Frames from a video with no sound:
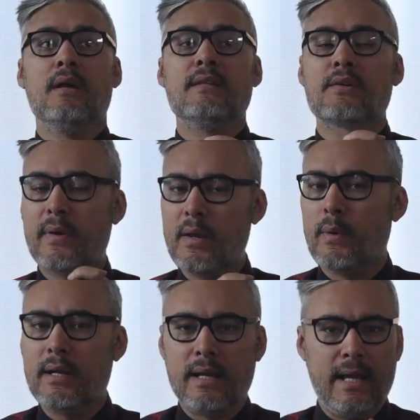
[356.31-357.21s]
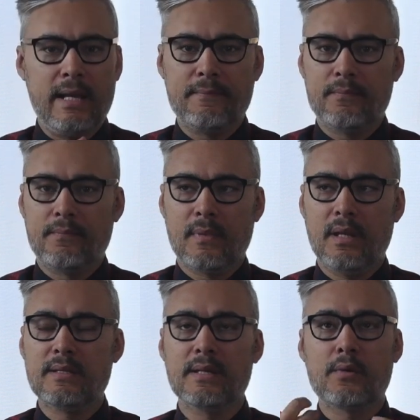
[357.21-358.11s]
It's a great way to edit.
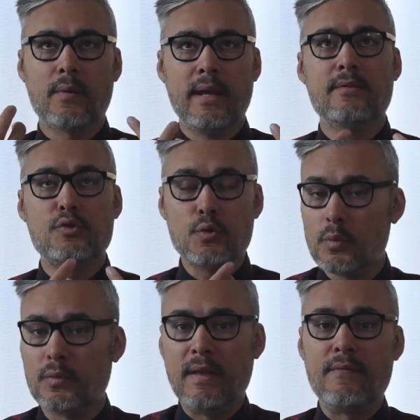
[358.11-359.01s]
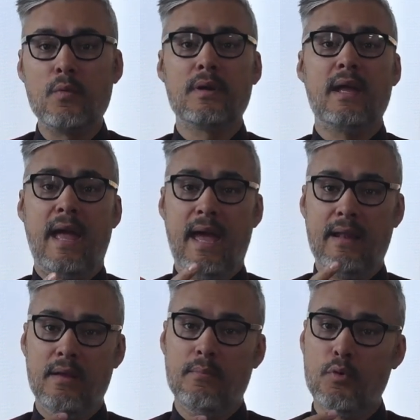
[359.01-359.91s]
It's a great tool if you want to
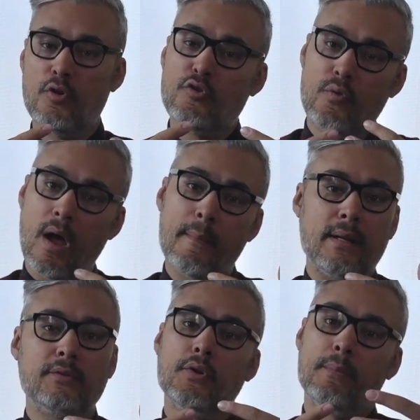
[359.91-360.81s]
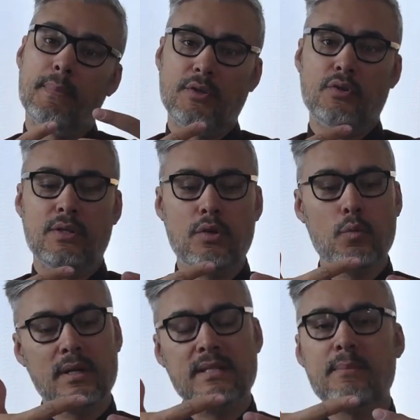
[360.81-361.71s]
add more drama to your pictures and you
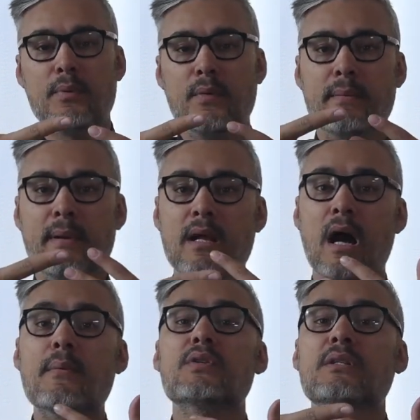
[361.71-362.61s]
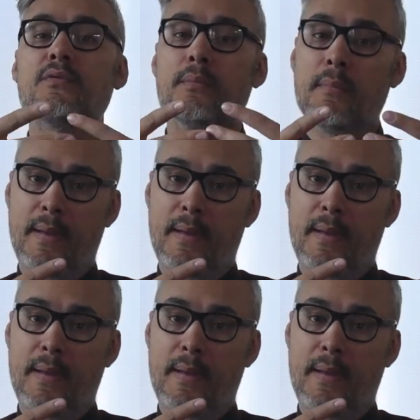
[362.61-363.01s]
want to separate main objects from the